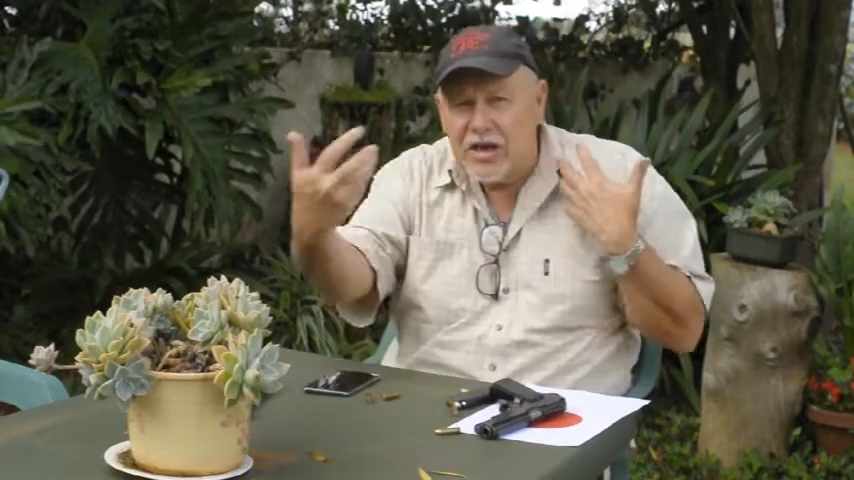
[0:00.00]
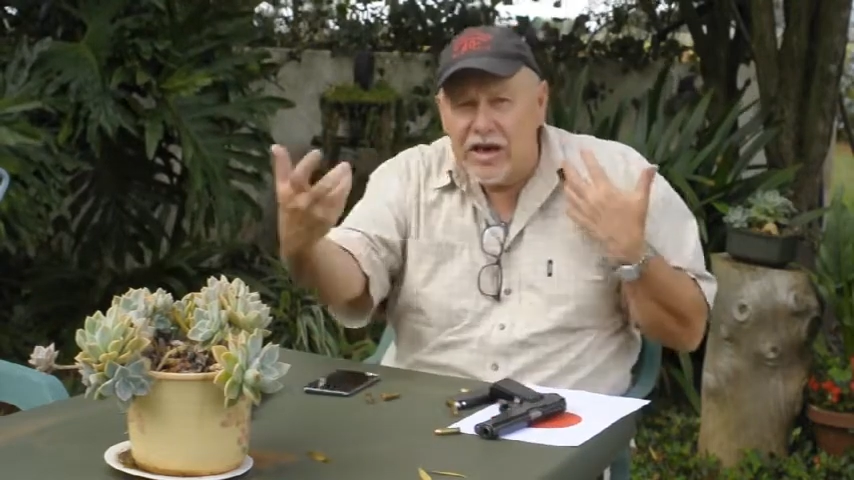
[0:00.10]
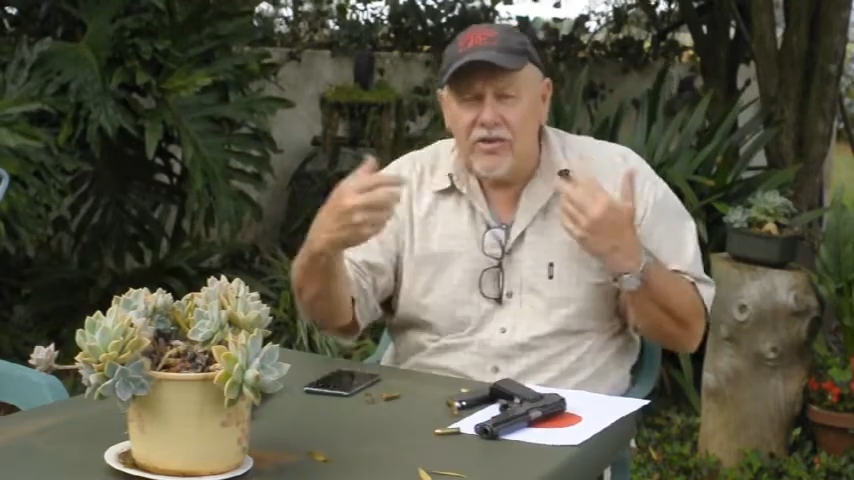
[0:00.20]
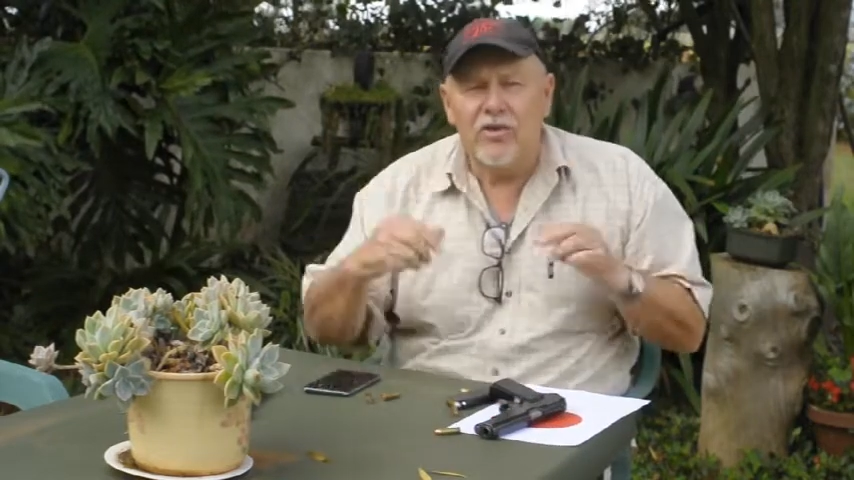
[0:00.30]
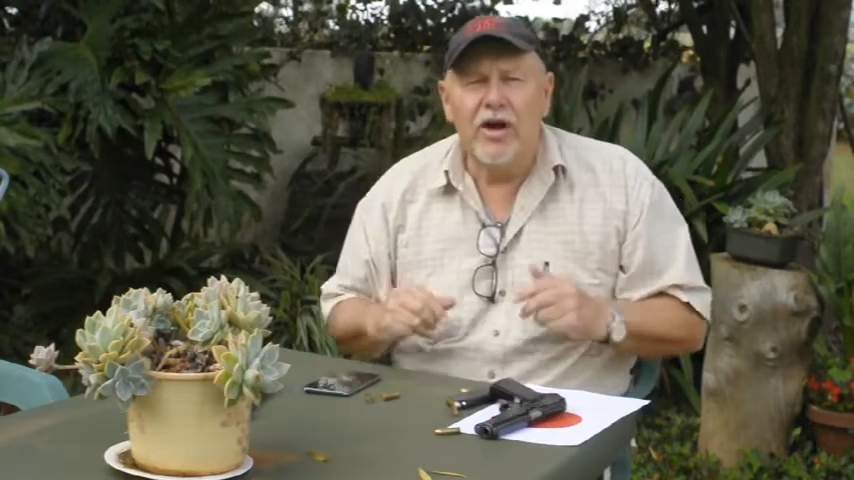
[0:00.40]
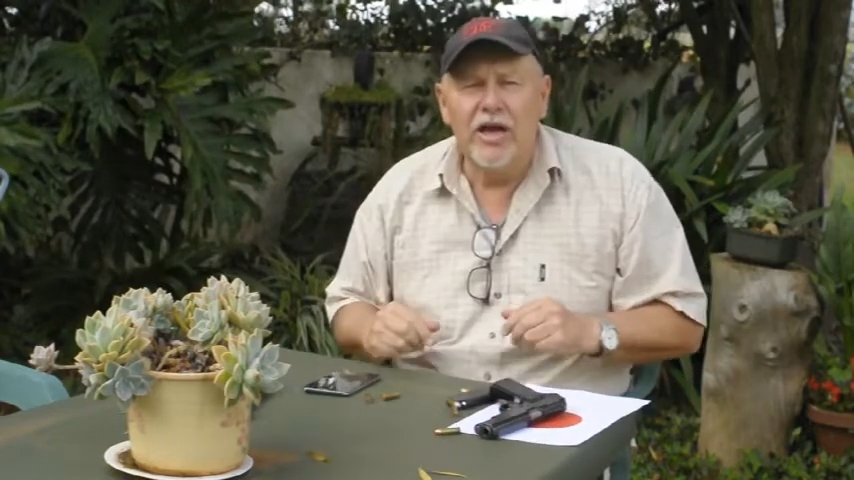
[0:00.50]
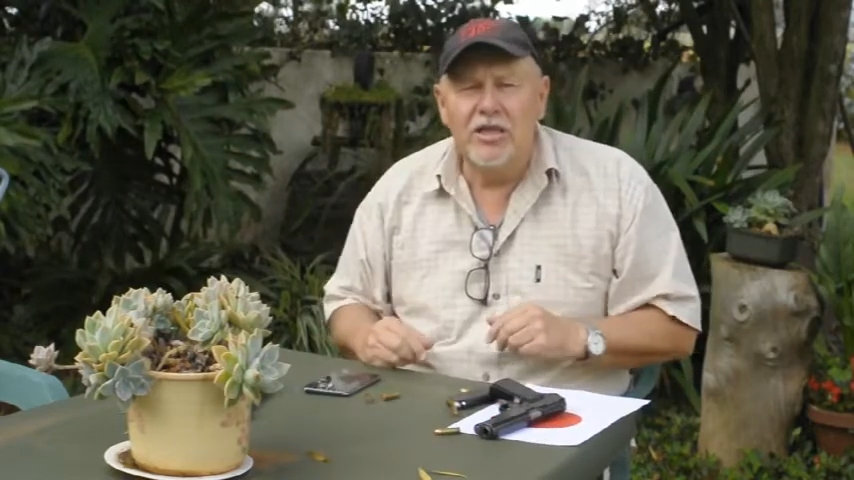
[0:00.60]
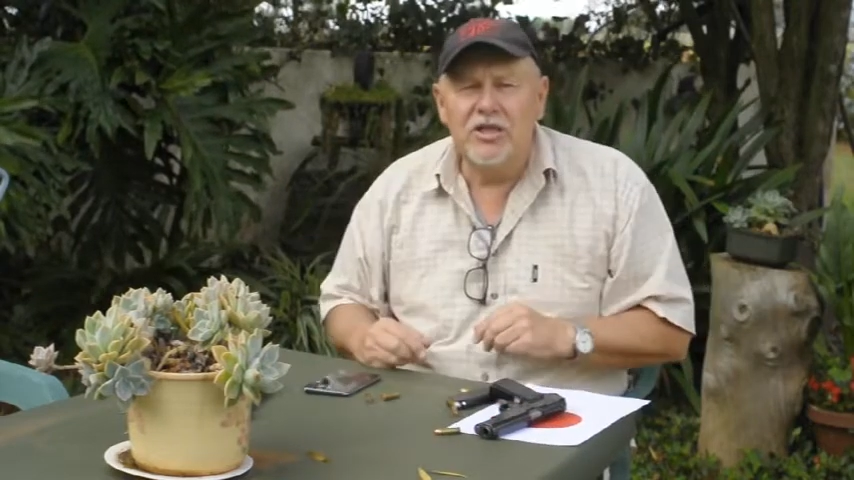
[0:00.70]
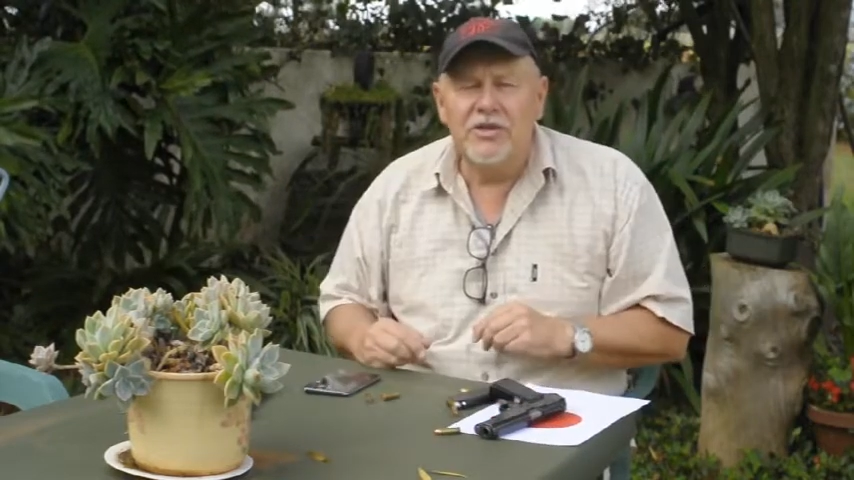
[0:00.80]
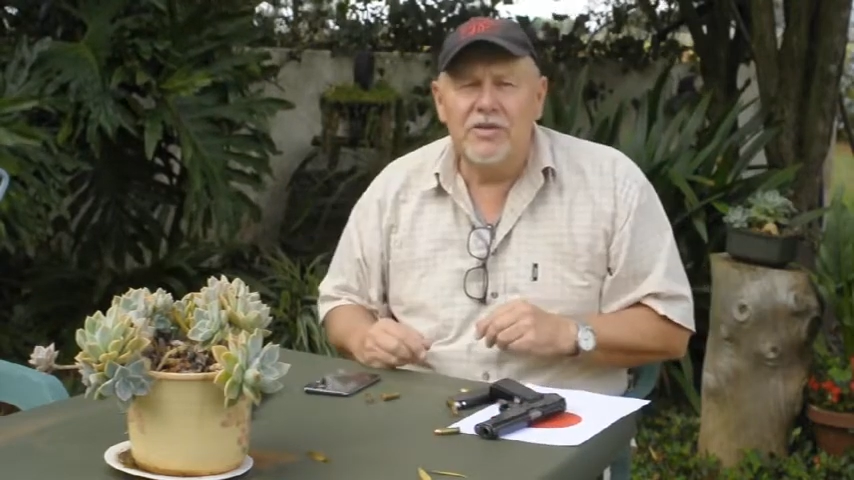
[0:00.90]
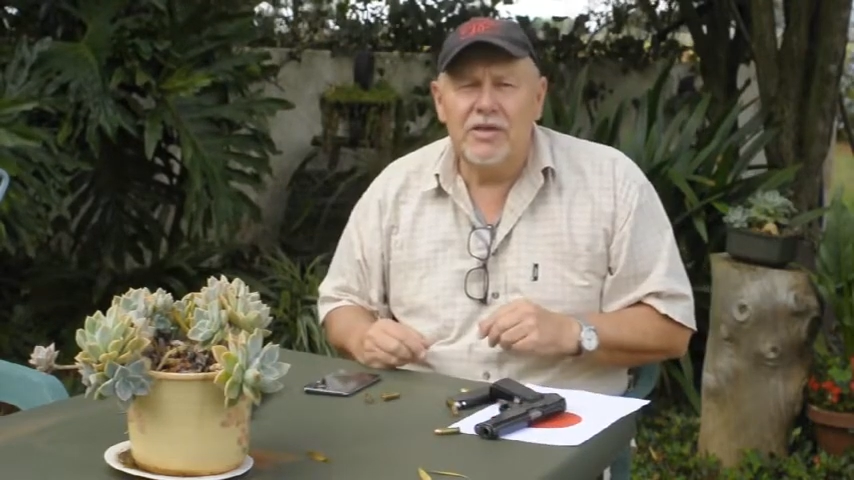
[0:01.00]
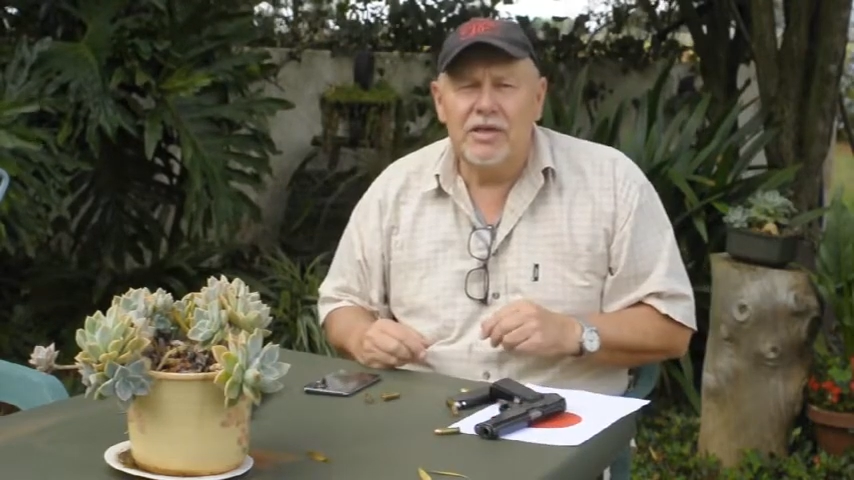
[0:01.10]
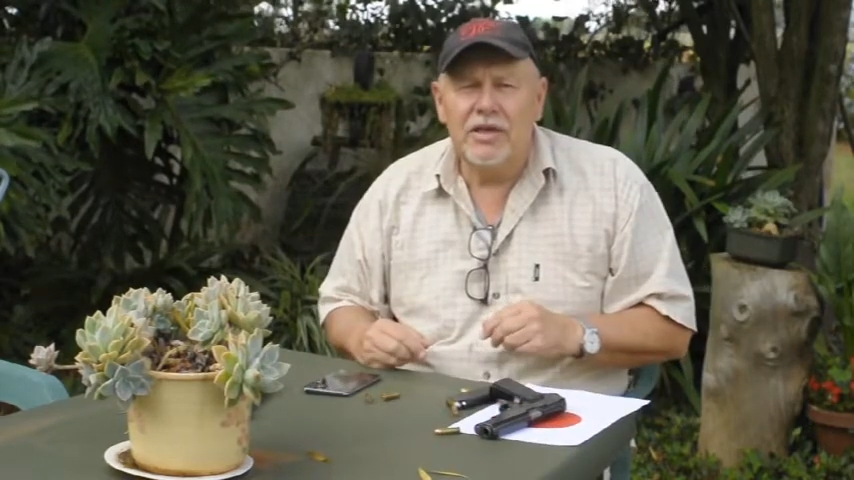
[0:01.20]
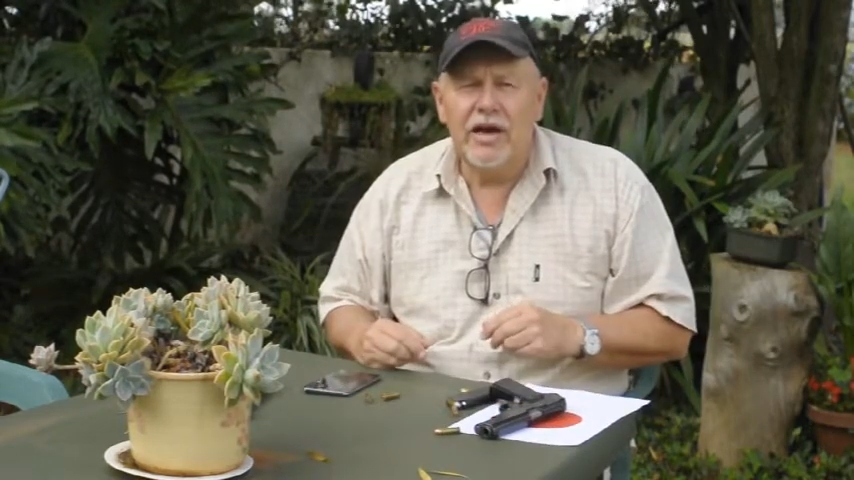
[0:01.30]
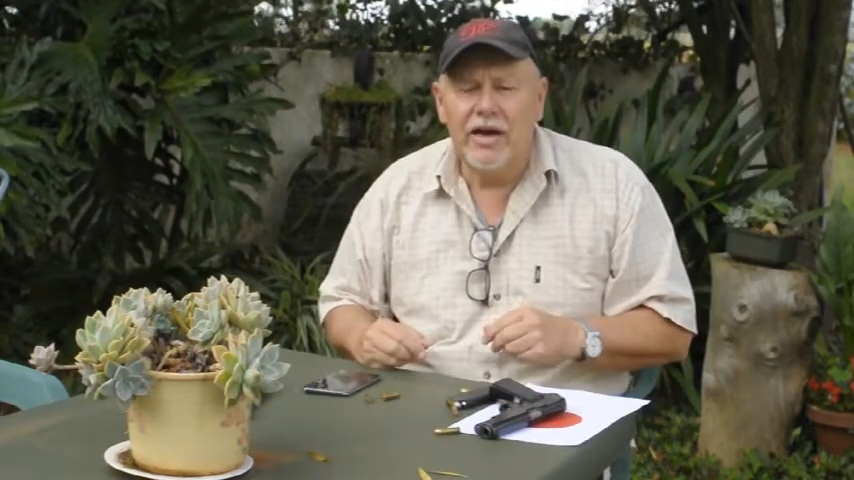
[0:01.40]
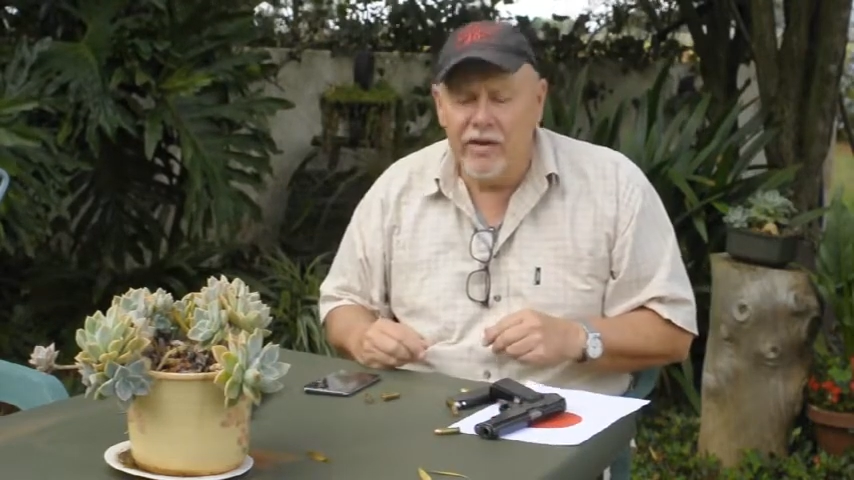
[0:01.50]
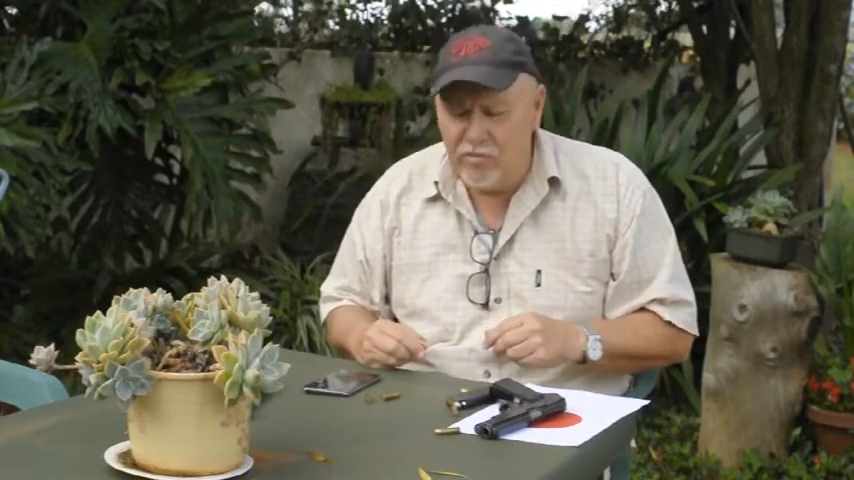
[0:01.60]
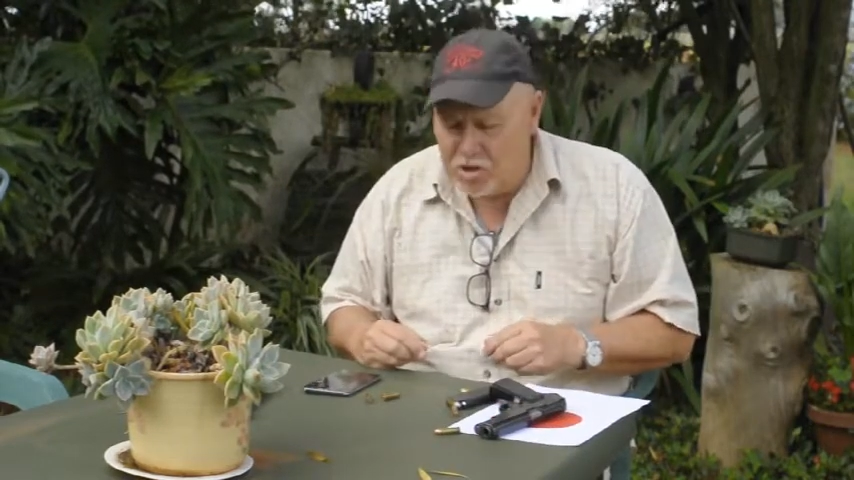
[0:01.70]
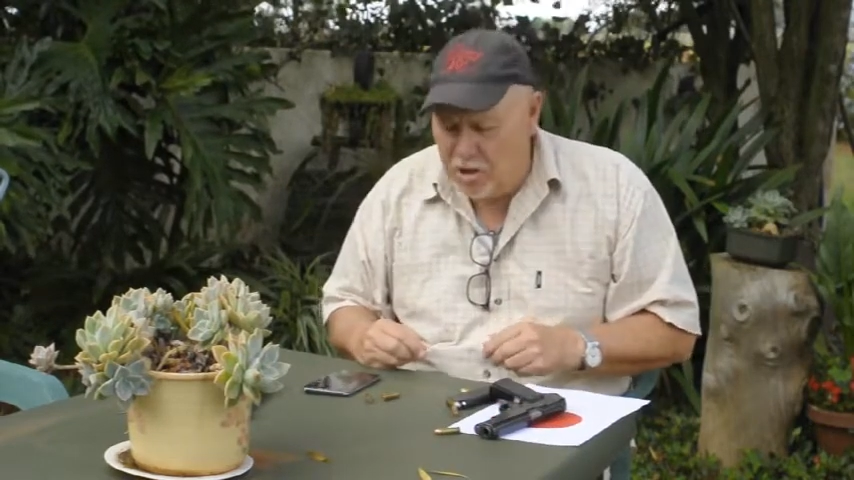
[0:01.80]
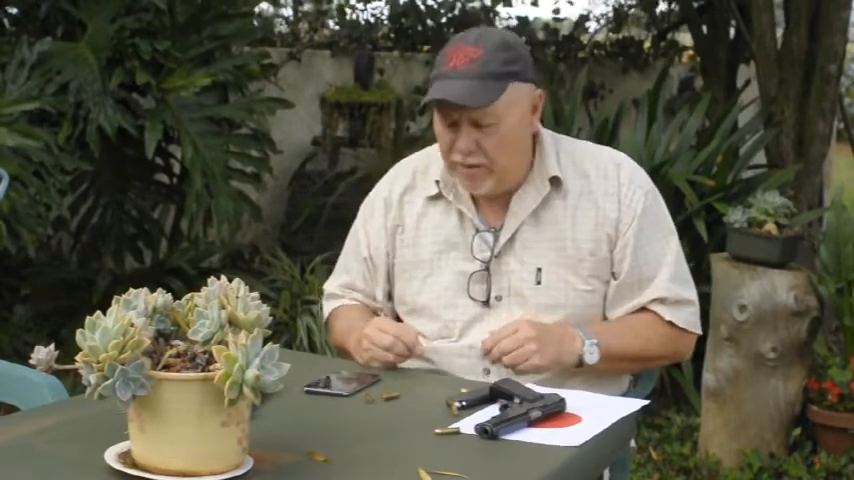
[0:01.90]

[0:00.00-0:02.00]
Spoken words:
down to the range and have a try.